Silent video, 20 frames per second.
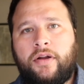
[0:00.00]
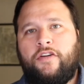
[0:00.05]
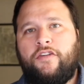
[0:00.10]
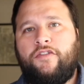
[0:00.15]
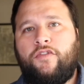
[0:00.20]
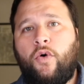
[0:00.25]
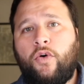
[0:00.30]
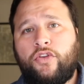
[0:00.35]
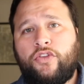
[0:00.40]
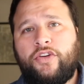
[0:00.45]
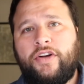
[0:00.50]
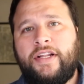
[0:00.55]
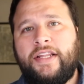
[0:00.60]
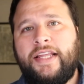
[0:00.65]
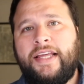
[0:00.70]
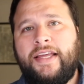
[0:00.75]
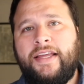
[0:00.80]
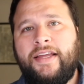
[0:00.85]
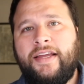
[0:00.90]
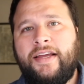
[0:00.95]

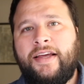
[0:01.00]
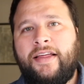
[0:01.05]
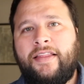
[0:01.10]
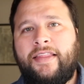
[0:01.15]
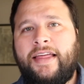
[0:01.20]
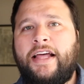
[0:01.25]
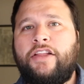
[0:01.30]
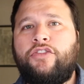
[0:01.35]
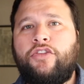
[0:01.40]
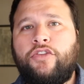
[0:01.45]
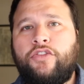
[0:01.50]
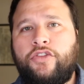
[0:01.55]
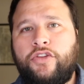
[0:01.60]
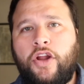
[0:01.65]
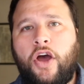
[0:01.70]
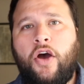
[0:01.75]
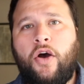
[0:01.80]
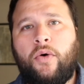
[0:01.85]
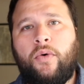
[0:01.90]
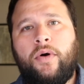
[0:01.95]
Fortunately, the answer is
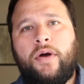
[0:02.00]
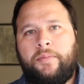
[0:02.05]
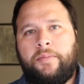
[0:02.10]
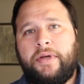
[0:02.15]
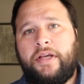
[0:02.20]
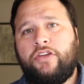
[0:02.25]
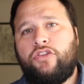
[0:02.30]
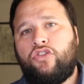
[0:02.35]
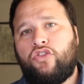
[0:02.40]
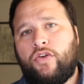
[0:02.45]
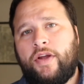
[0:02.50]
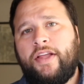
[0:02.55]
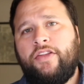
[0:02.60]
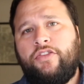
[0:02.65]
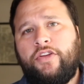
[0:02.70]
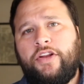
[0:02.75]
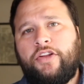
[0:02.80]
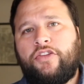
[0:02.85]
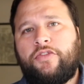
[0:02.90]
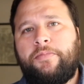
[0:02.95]
no, because
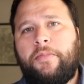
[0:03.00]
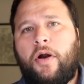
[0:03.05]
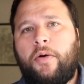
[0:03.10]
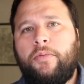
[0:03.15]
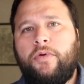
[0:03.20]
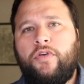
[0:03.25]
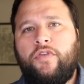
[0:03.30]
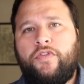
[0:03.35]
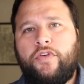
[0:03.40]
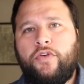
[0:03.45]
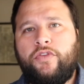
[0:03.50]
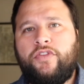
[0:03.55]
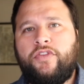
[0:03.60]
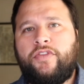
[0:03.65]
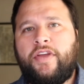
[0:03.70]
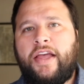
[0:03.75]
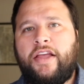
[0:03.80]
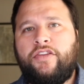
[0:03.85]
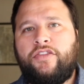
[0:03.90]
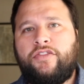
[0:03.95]
TransUnion Smartmove uses
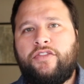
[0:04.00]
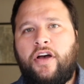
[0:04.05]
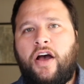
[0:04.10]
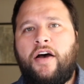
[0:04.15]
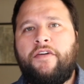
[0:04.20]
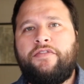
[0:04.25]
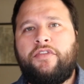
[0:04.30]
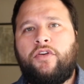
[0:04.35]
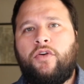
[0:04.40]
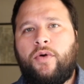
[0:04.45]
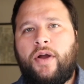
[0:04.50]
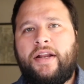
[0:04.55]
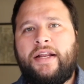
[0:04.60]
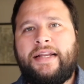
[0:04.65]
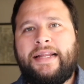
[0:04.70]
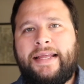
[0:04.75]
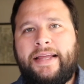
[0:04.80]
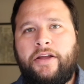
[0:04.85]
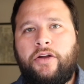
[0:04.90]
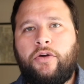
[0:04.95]
a soft
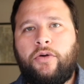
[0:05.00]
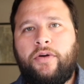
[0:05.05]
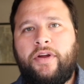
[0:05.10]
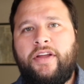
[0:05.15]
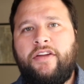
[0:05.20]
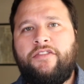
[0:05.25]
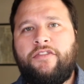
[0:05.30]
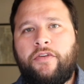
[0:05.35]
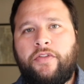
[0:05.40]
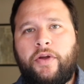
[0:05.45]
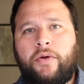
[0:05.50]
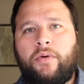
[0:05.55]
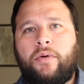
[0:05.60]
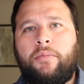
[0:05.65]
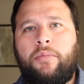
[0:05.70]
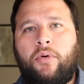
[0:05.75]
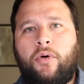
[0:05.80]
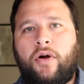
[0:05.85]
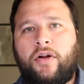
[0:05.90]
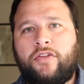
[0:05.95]
credit inquiry for their
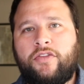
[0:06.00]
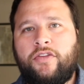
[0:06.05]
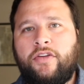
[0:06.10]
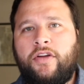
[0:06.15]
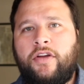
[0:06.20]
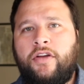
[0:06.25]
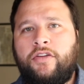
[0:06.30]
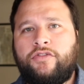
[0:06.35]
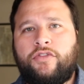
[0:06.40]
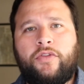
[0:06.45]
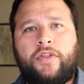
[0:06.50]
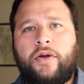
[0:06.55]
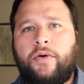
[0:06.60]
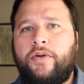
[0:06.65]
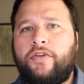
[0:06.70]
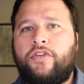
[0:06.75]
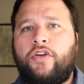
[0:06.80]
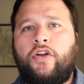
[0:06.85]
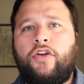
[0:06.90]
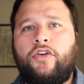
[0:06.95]
reports. So there
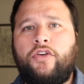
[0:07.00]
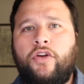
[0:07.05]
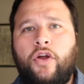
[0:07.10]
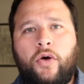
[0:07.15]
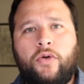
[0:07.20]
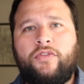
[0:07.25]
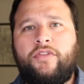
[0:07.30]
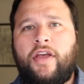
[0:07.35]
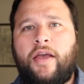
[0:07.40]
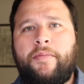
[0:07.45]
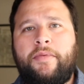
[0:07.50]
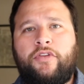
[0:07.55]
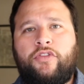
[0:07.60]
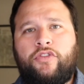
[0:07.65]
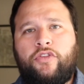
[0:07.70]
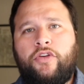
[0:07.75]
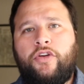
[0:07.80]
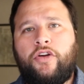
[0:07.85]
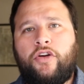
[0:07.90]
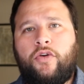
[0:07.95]
is no damage
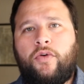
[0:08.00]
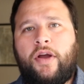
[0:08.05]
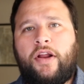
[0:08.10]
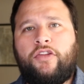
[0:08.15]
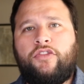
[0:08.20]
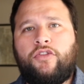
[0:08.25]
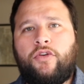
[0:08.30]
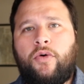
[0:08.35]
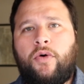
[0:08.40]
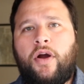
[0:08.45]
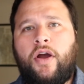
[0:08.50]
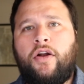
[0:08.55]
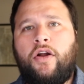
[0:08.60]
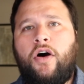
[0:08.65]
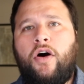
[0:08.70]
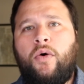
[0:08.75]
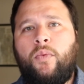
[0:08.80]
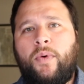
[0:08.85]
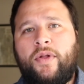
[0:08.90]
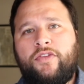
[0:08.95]
to your credit score at
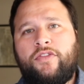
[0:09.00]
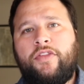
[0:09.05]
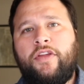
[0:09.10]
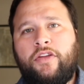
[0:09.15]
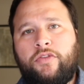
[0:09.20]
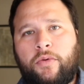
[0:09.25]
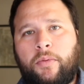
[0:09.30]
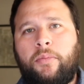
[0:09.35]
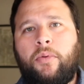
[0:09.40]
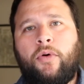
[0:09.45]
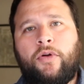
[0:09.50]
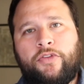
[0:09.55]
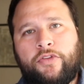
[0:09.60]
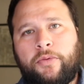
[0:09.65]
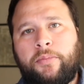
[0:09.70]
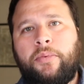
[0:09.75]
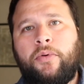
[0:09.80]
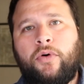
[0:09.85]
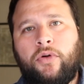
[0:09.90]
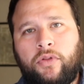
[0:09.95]
all once these reports are
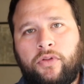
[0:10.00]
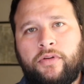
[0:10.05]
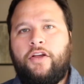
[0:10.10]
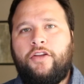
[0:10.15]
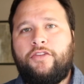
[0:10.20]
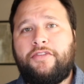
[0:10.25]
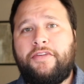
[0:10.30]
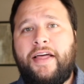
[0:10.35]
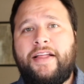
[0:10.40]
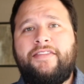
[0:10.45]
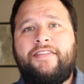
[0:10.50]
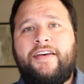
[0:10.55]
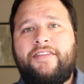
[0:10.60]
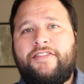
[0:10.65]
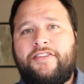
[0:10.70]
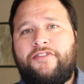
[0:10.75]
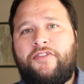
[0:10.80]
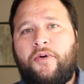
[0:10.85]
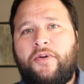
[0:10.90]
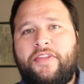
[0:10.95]
pulled. So that does
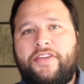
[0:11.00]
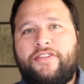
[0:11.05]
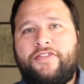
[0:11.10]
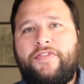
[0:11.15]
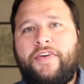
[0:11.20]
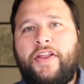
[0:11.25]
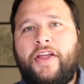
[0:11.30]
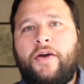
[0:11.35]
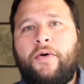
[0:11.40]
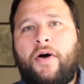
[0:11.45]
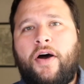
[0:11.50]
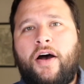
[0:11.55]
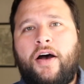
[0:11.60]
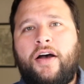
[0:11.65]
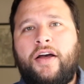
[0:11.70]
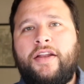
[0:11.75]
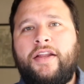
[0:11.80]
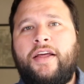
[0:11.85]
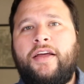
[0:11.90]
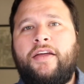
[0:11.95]
it for this video
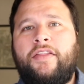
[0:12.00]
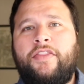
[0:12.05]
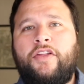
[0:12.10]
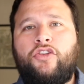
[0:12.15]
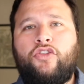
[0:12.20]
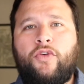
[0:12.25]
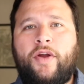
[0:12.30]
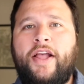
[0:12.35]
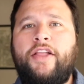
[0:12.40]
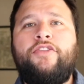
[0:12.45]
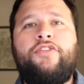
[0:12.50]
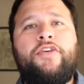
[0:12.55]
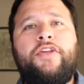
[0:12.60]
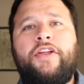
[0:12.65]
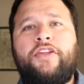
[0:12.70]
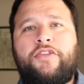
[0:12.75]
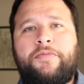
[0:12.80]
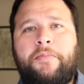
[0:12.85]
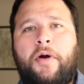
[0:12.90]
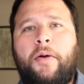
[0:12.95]
on the
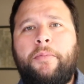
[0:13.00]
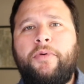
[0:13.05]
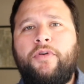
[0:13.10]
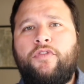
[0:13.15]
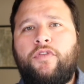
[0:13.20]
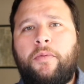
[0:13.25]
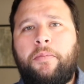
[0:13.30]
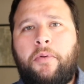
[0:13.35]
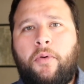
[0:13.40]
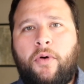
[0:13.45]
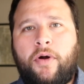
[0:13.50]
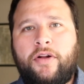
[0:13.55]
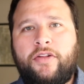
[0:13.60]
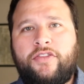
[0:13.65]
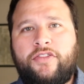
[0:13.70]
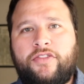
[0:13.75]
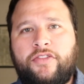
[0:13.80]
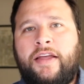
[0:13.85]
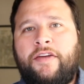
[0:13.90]
TransUnion Smartmove reports.